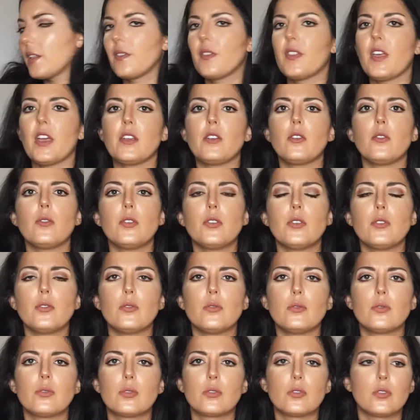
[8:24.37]
That you
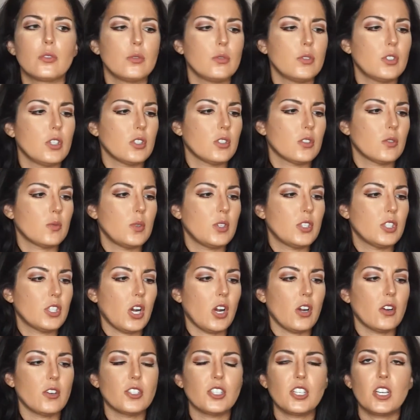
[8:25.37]
use to just
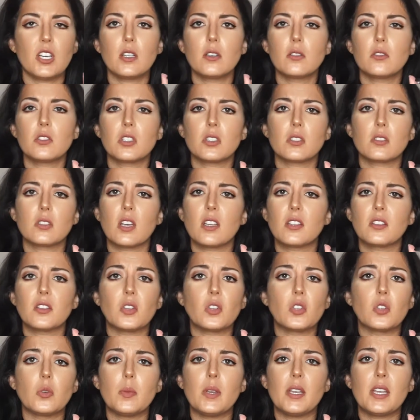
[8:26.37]
recharge it, just like the
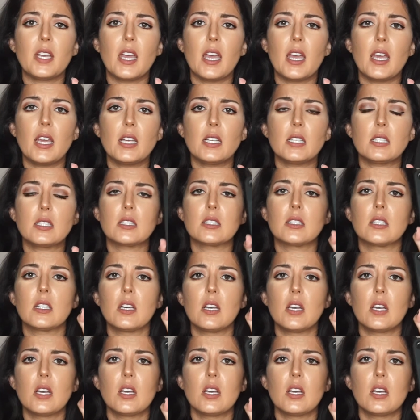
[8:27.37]
Lumee case.